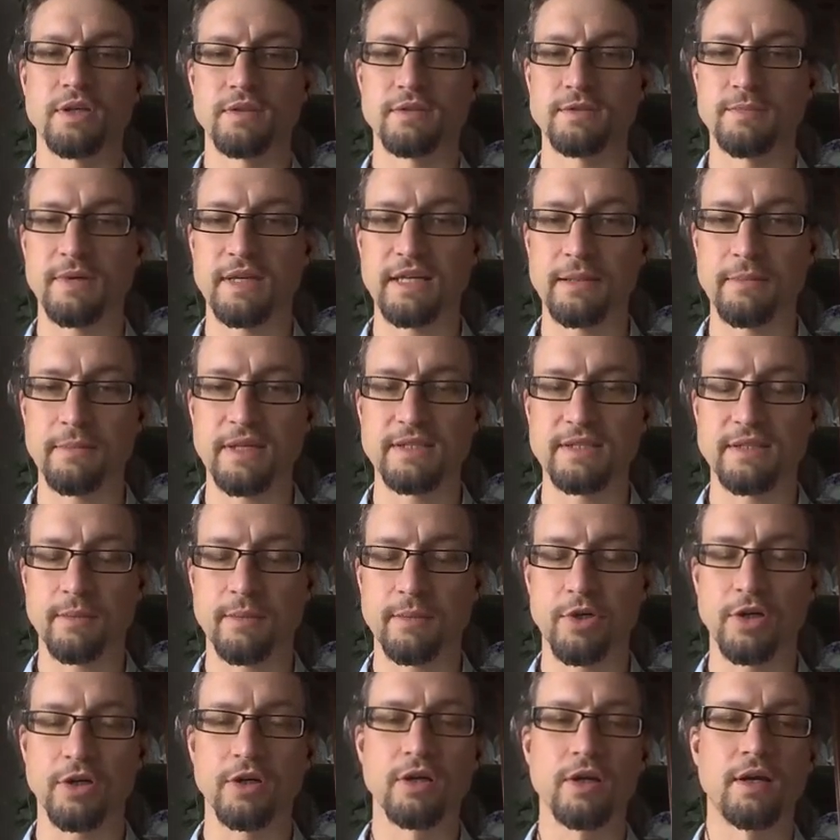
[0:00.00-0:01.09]
spending my
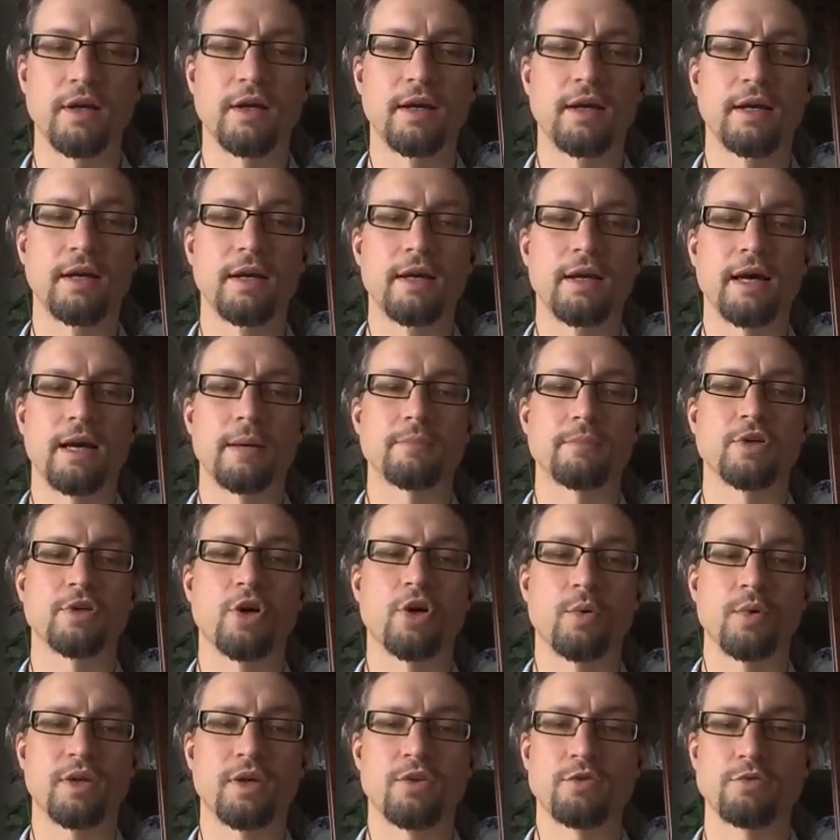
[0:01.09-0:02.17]
summer
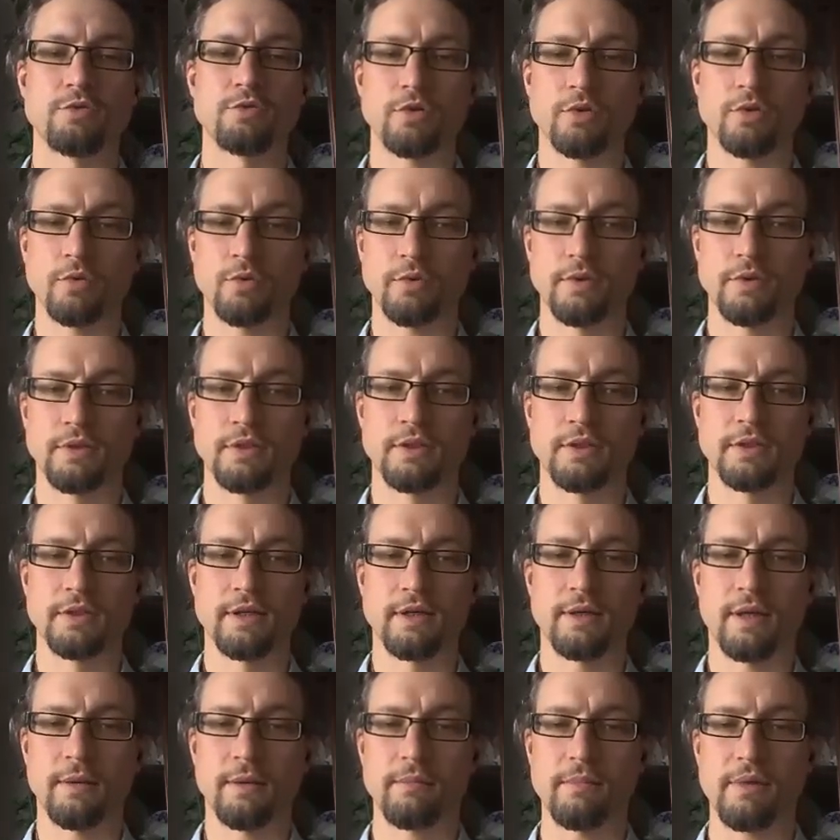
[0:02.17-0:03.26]
going through
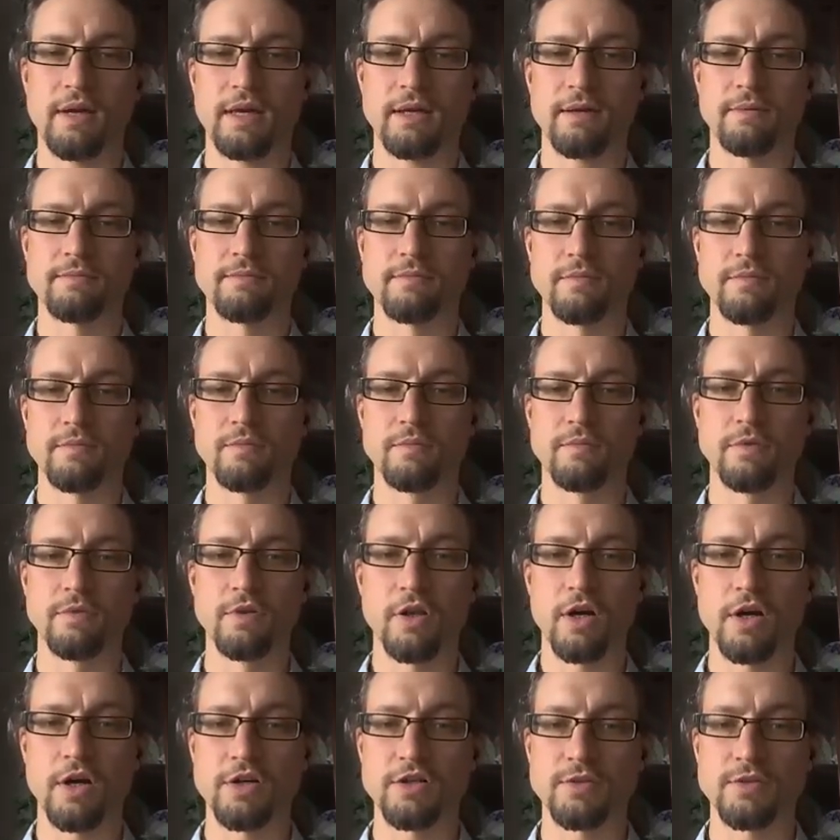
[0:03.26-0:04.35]
my
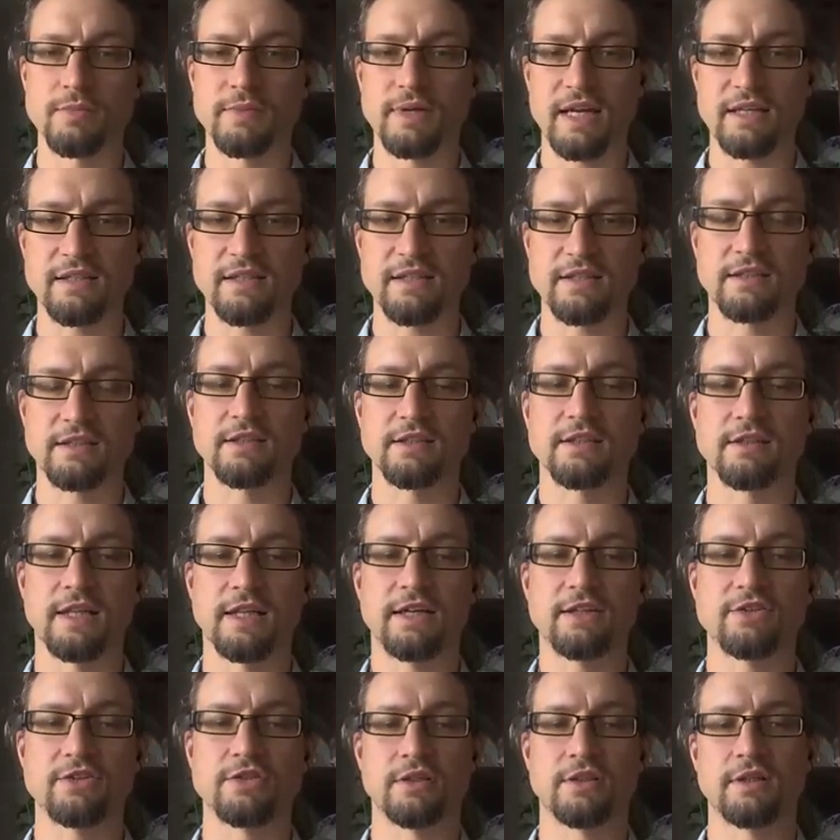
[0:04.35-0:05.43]
large monastic
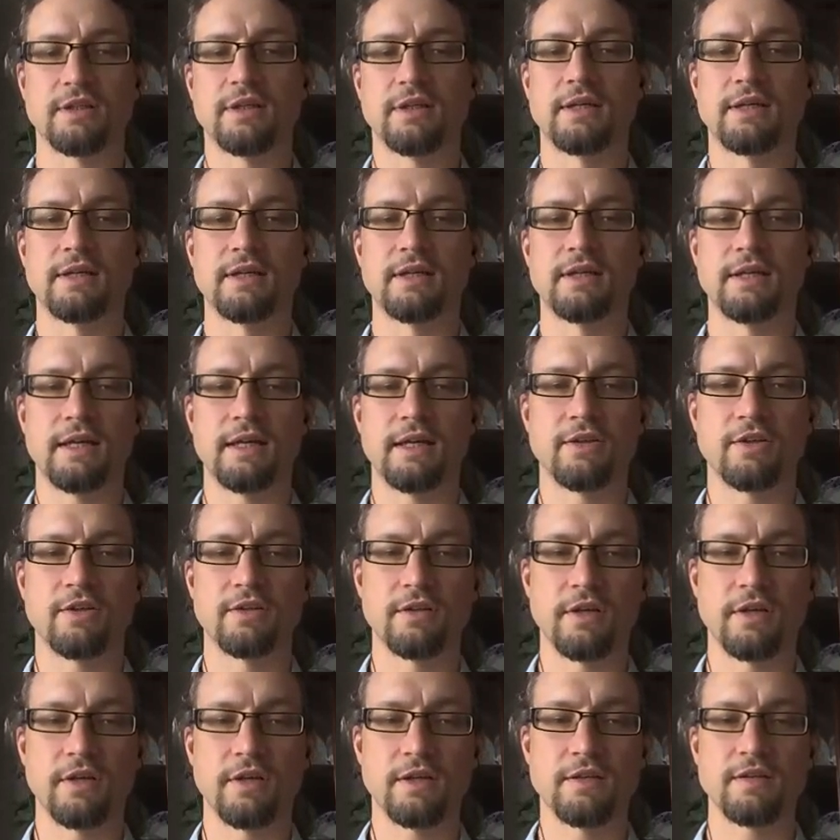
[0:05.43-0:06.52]
collection and
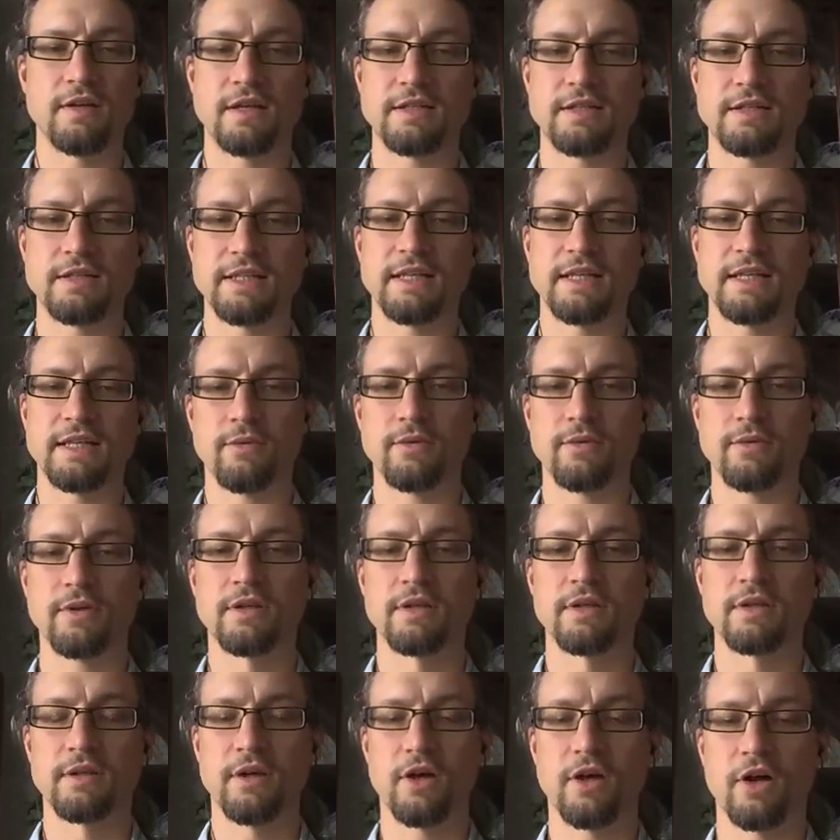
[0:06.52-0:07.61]
hunting down
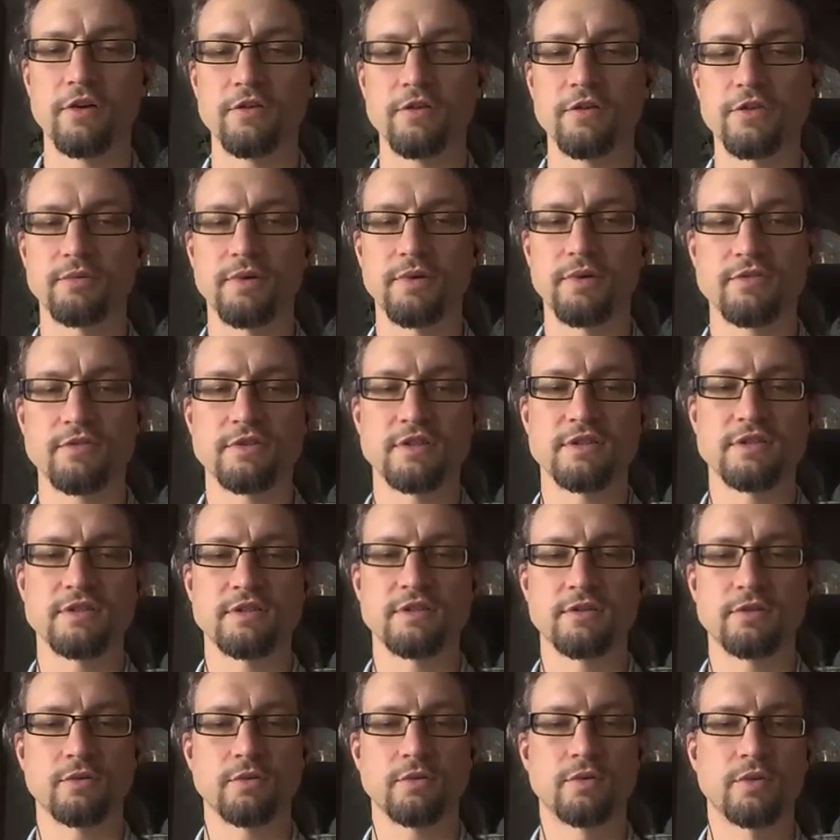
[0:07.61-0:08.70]
all of the references
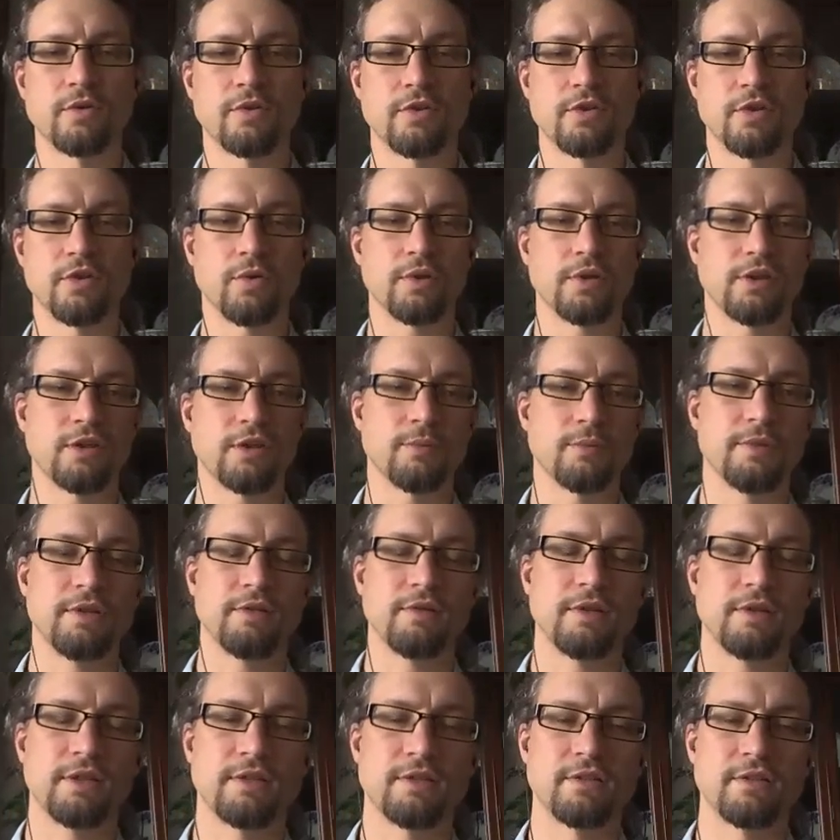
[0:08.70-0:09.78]
to the Holy
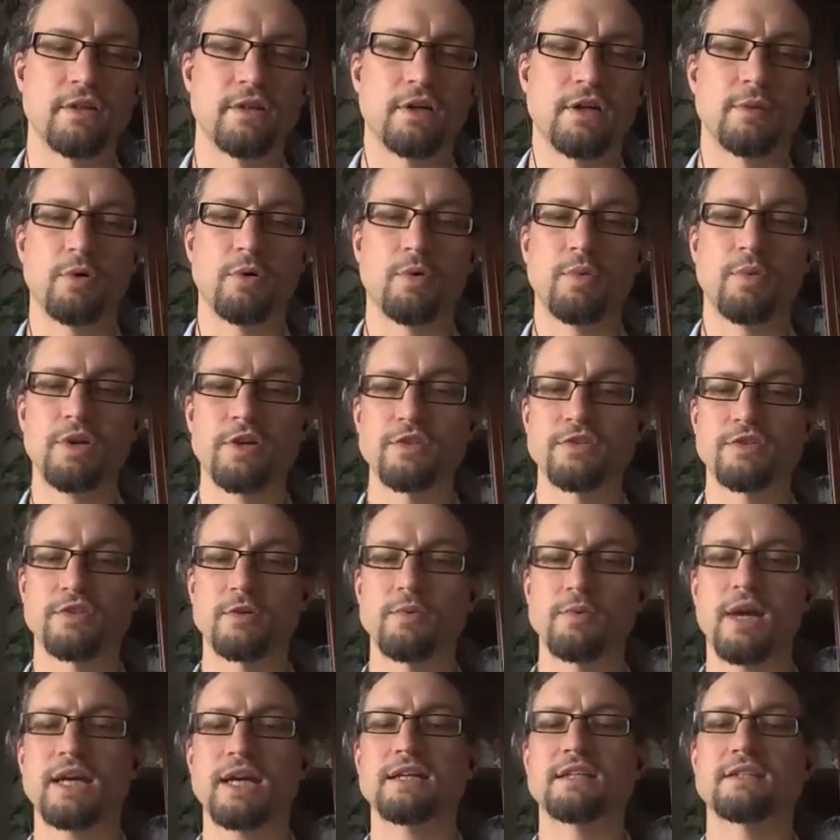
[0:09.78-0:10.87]
Communion to talk about what is their
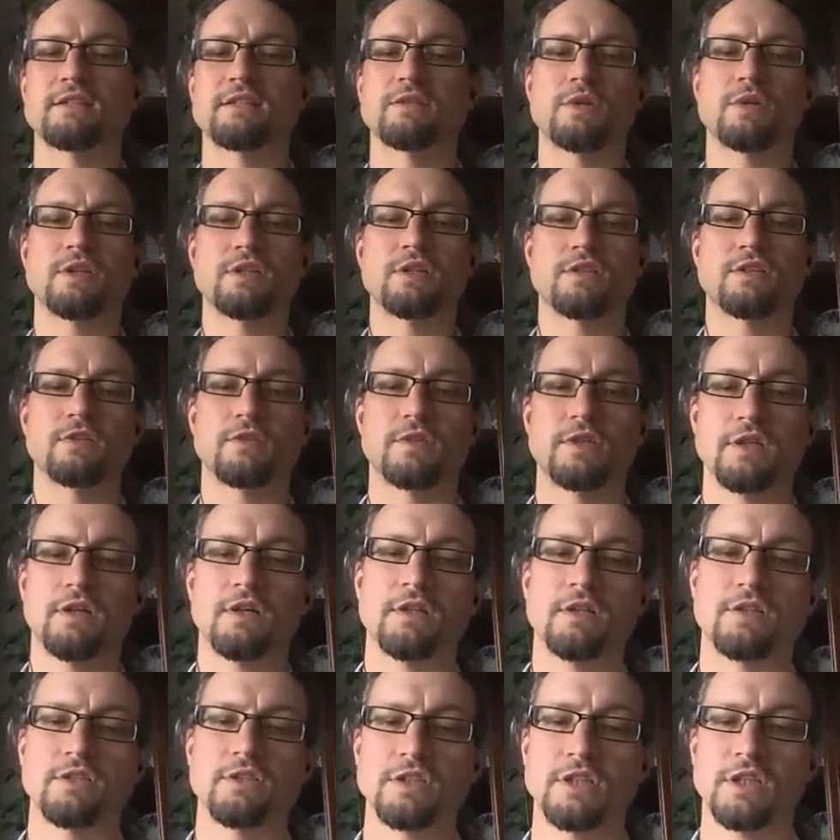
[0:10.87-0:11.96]
practice and what is their
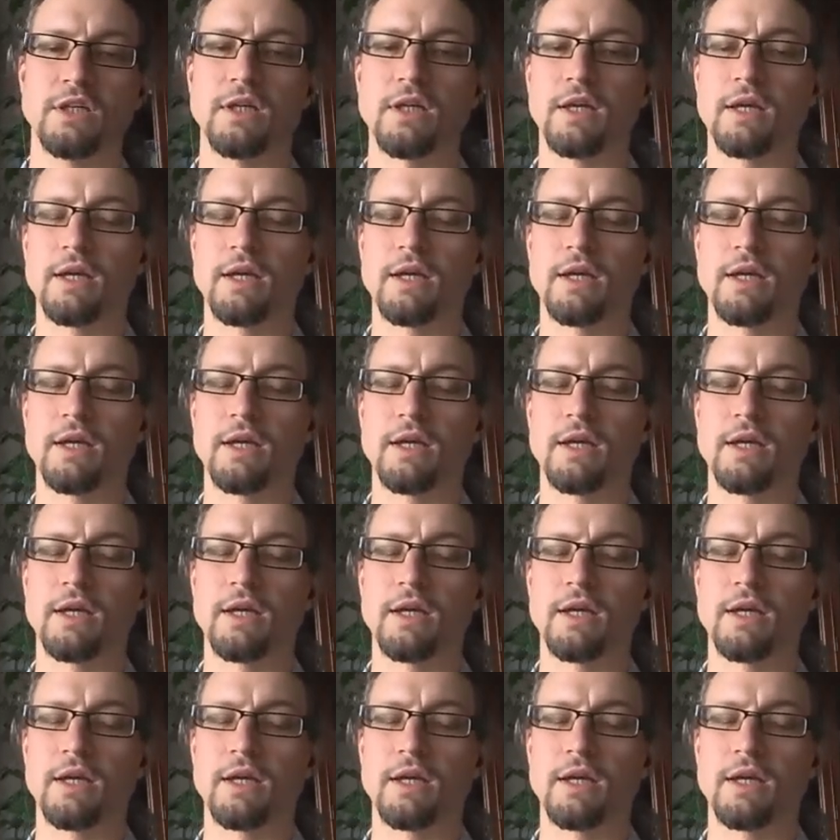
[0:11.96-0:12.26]
theology,